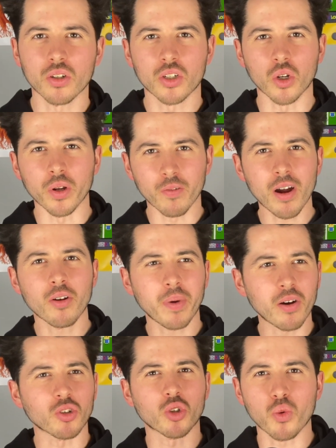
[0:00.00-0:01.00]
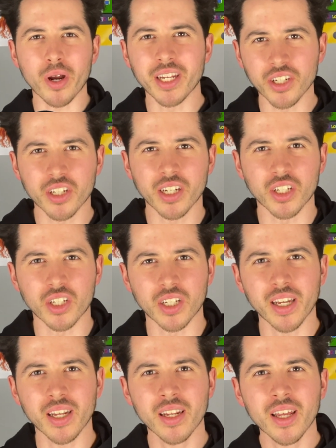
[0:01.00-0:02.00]
So, in around about
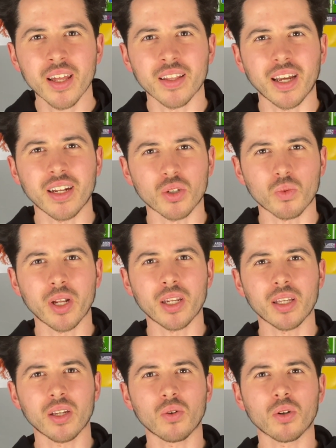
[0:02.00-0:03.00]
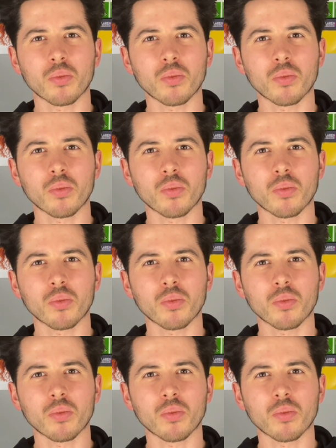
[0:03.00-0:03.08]
2016, that is when the owner